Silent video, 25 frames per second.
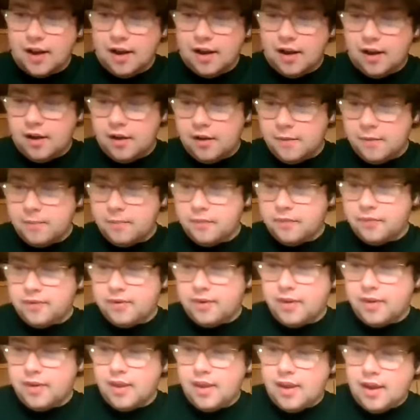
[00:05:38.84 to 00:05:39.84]

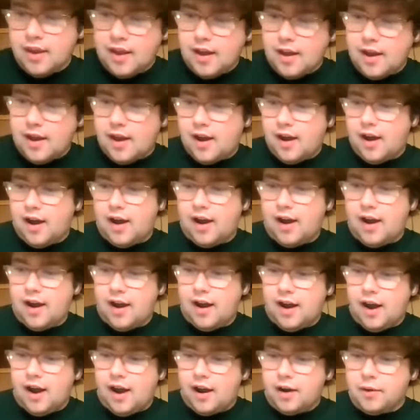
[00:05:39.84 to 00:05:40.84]

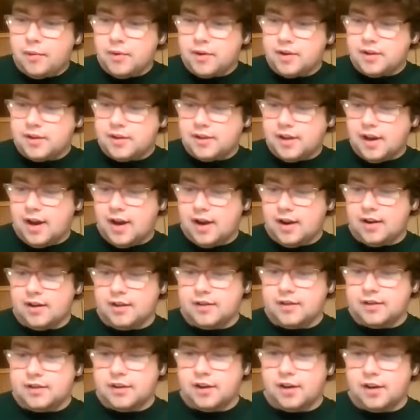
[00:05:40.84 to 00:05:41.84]
I would
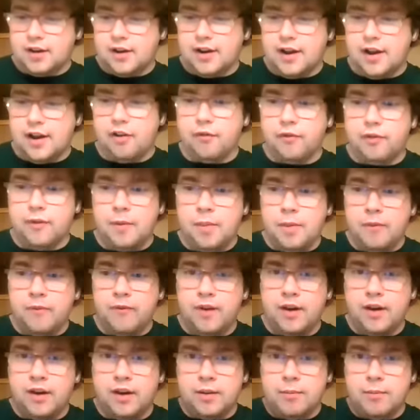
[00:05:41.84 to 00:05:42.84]
say starting out from the very